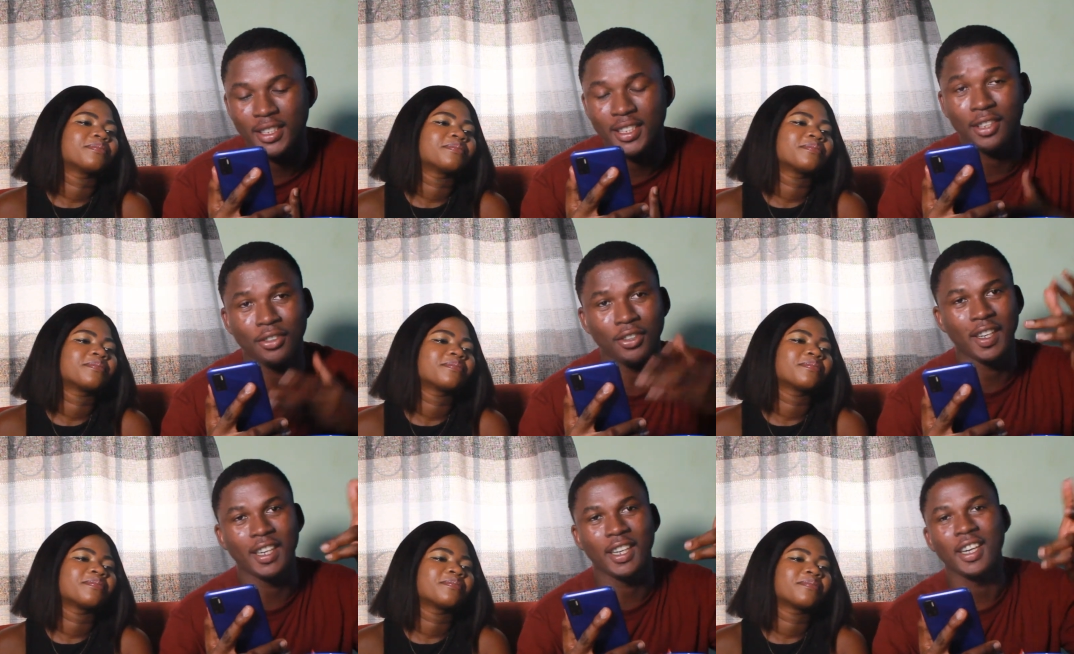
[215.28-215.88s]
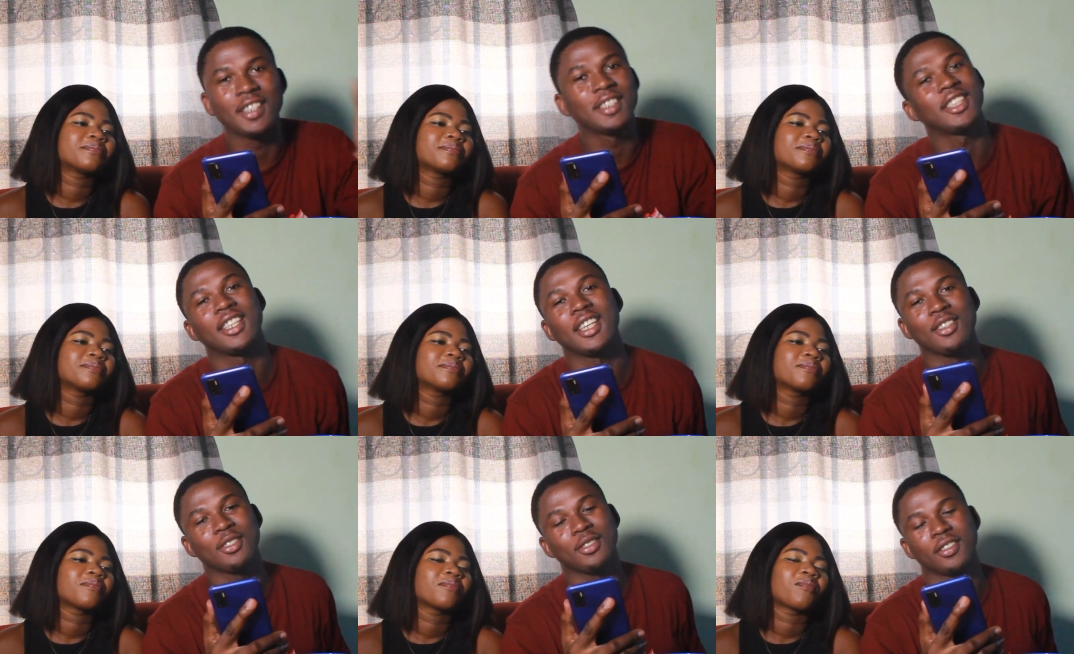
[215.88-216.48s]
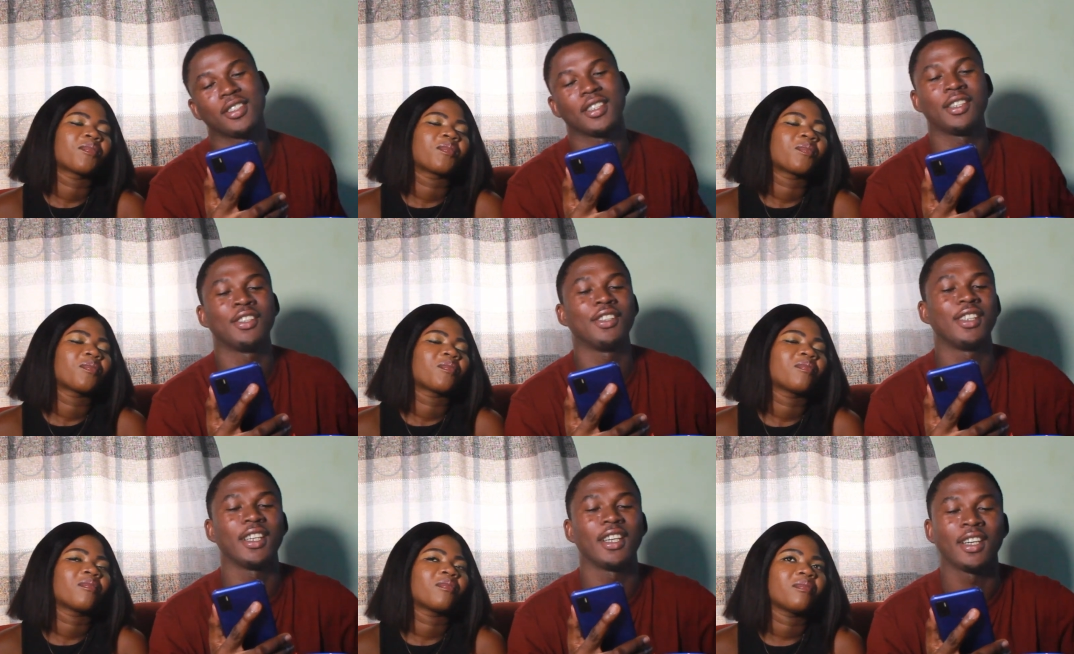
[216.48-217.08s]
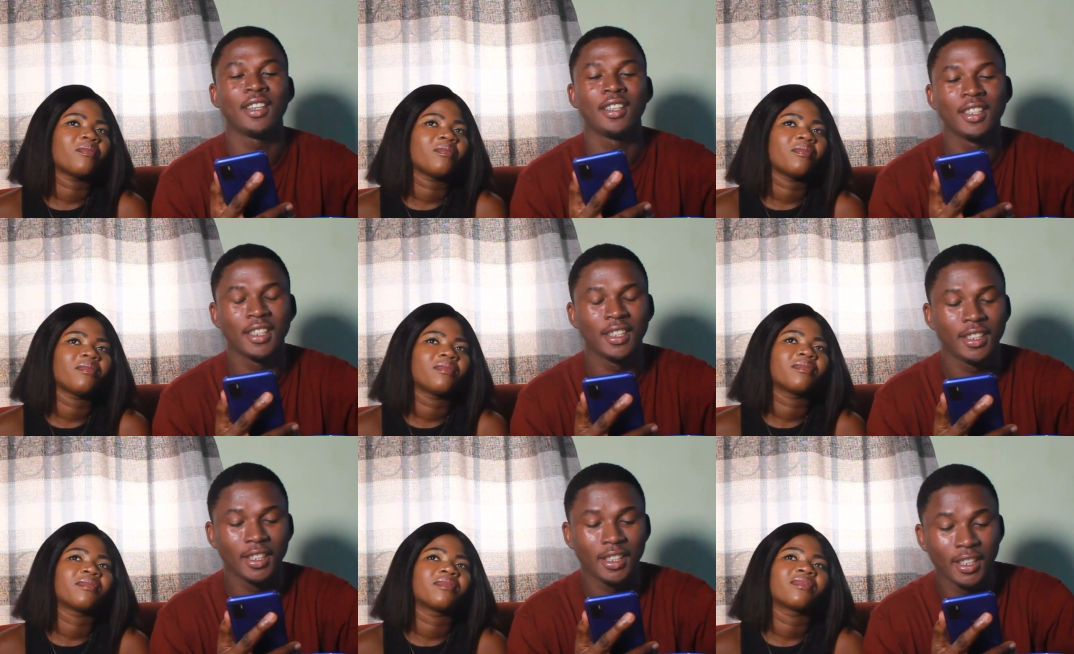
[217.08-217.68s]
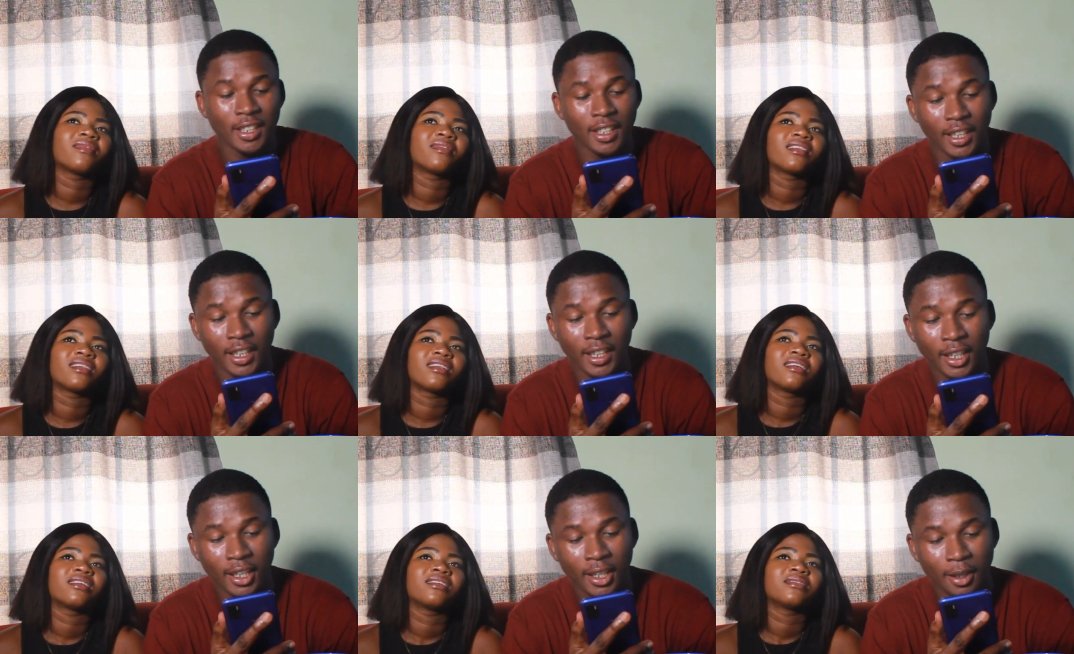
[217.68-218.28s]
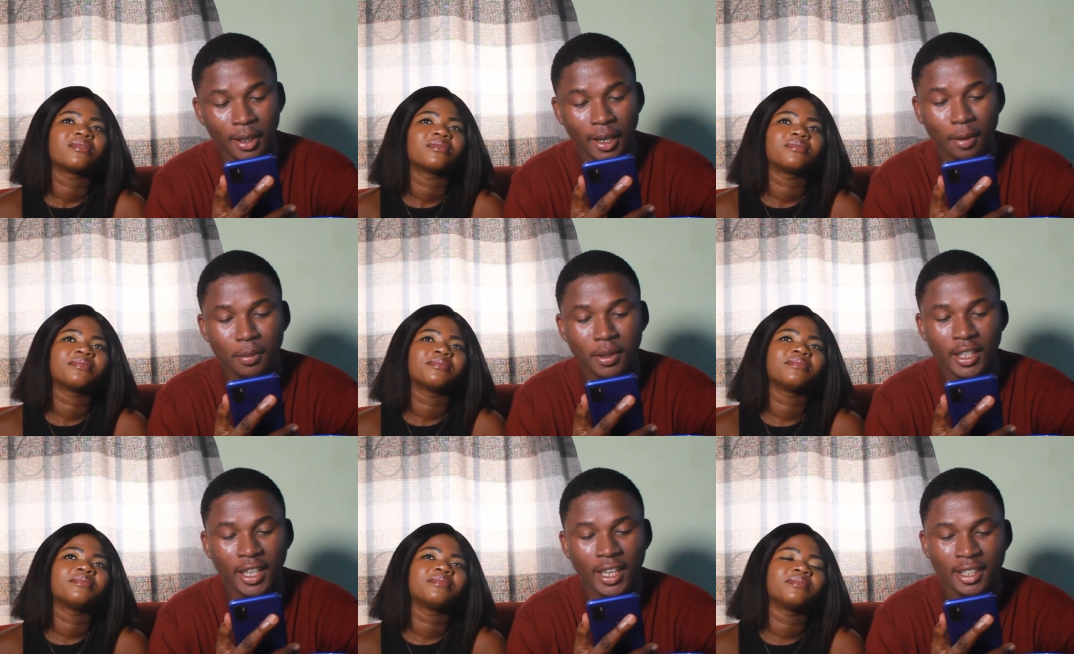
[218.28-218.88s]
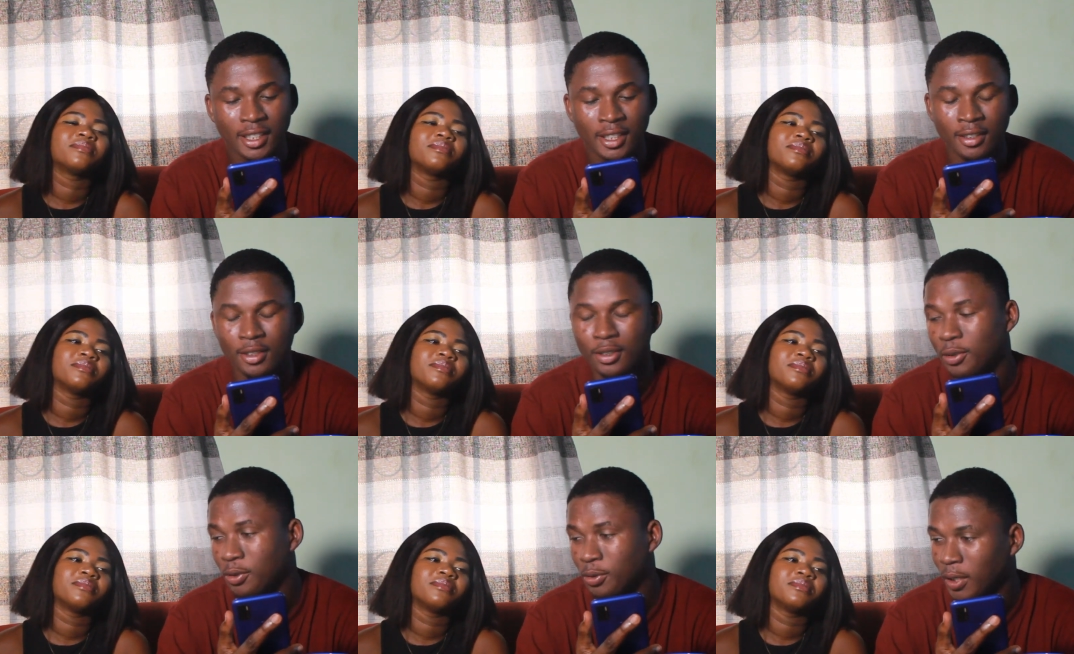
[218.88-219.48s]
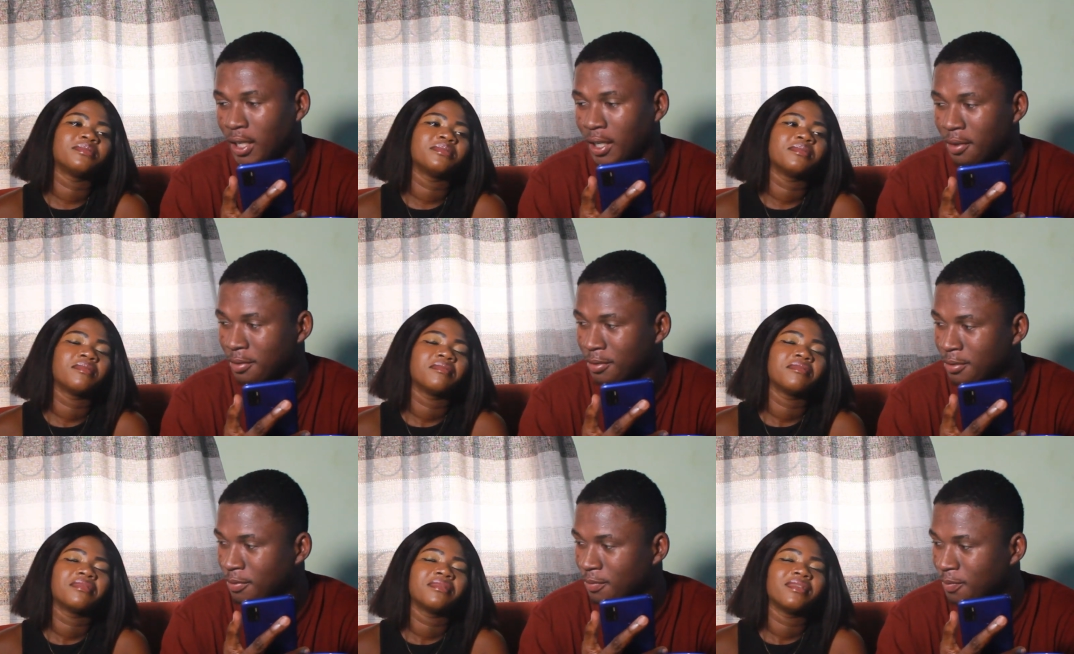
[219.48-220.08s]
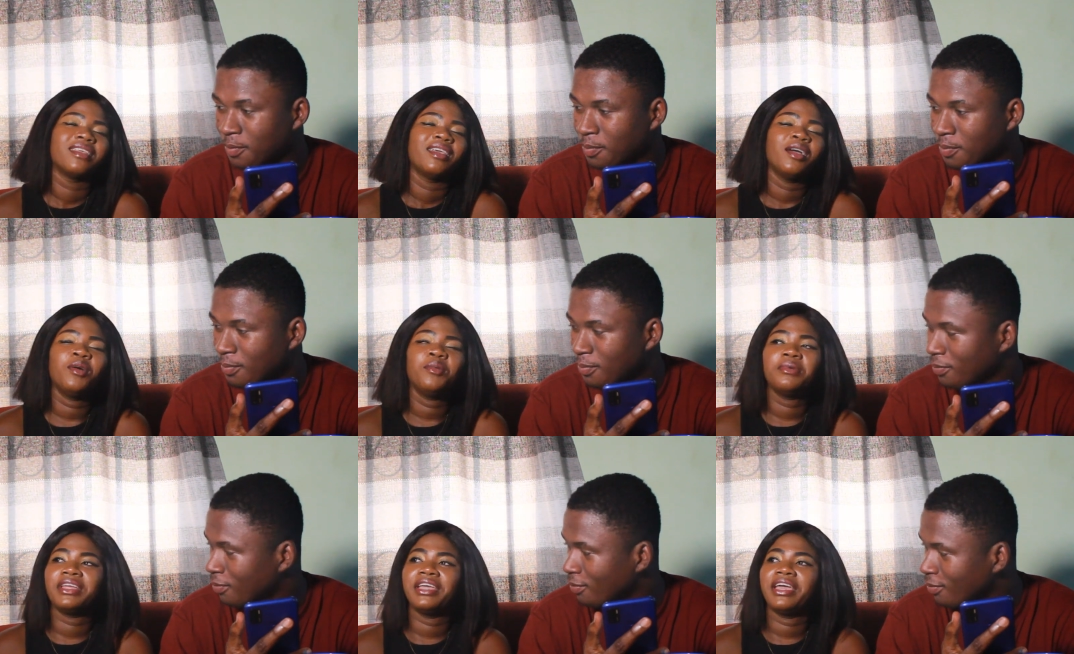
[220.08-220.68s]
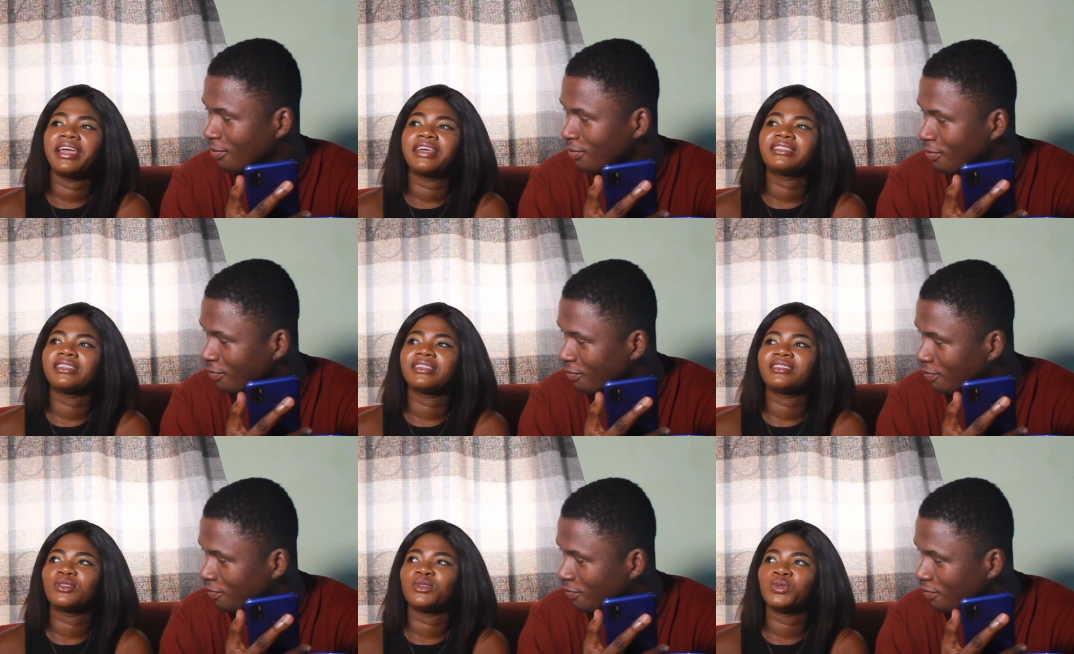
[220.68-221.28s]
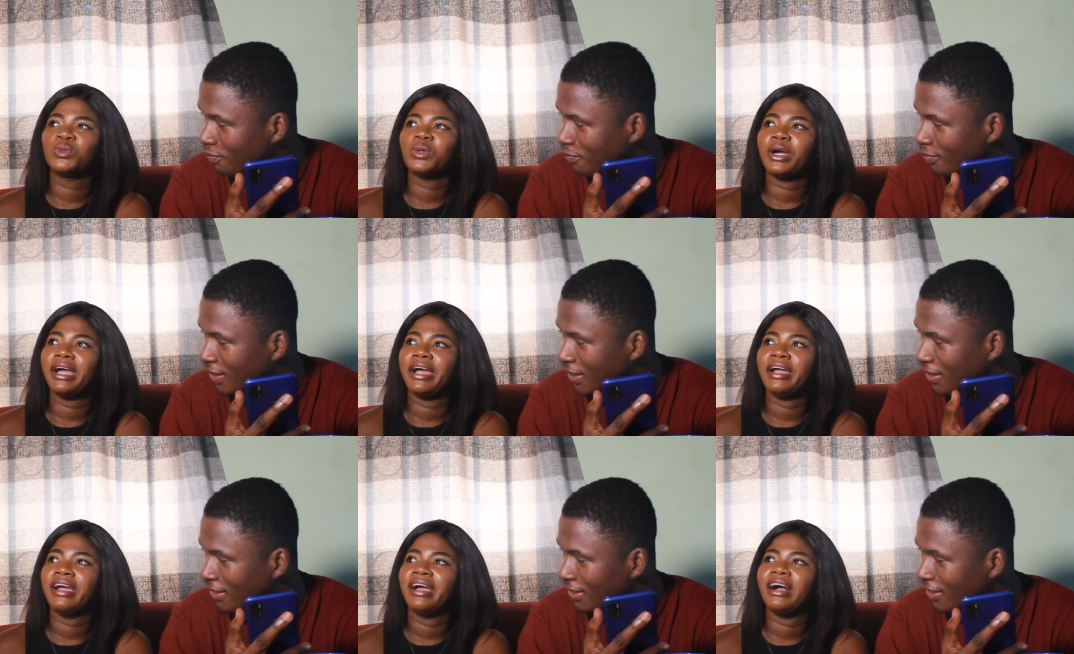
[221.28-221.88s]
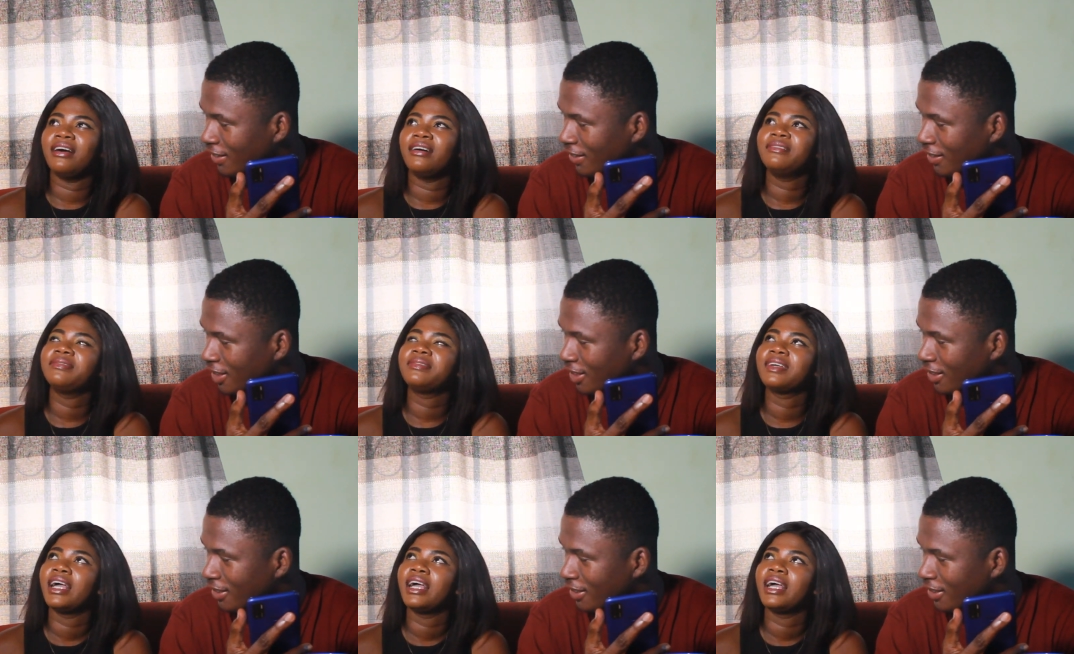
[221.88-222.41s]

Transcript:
Speaker 1: Sandra Shout out to Sandra Uh, how many exes do you have?
Speaker 2: How many exes do I have?